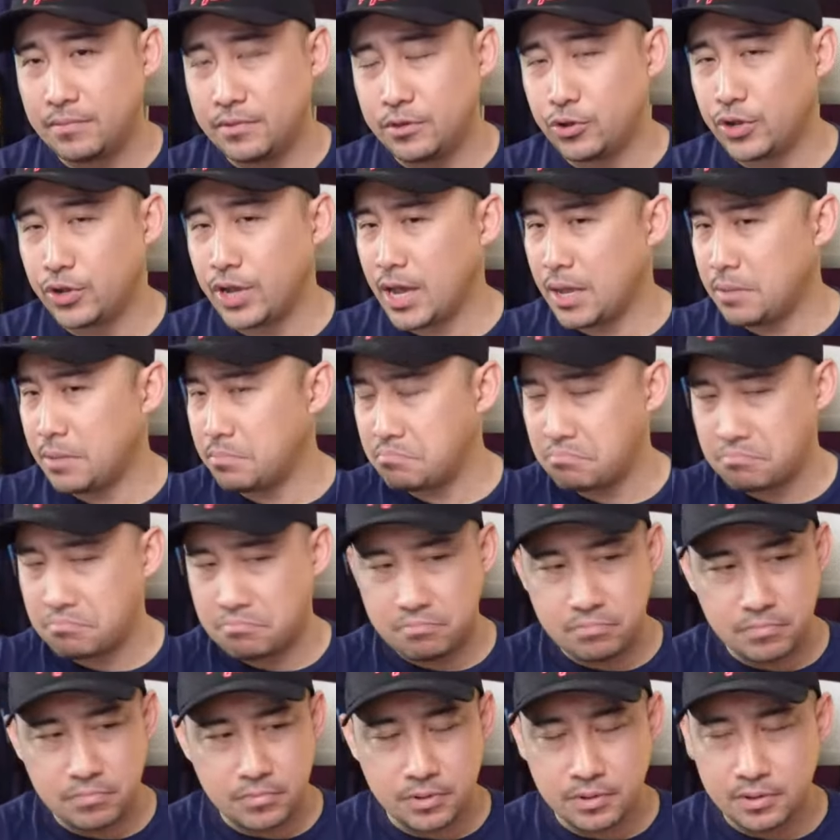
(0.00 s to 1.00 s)
You can
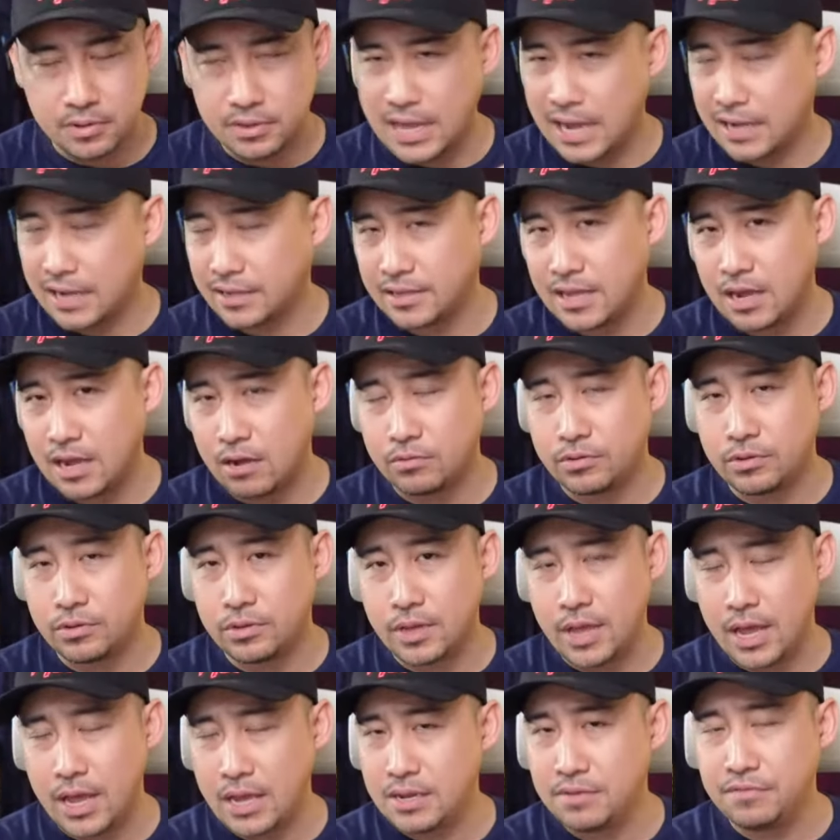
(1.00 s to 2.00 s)
deck out
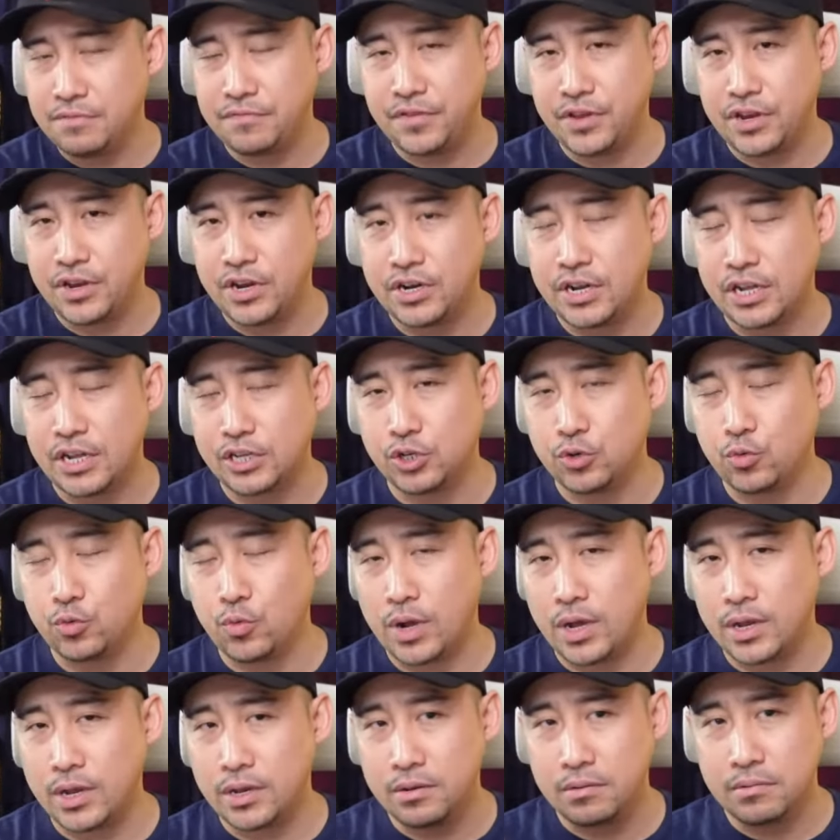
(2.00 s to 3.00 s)
any figure that you
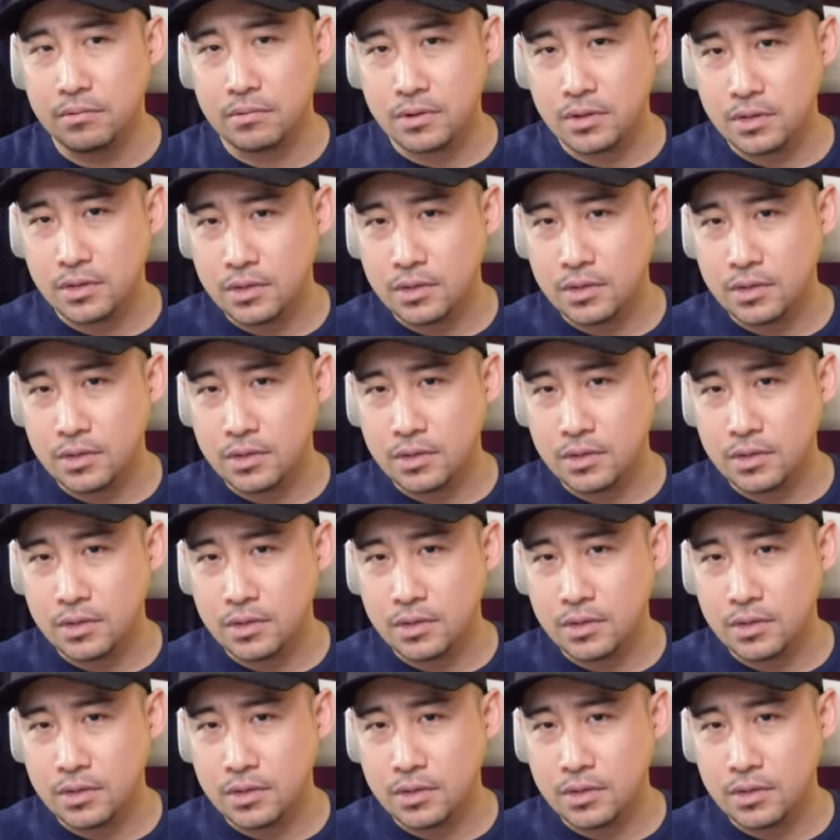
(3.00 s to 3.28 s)
want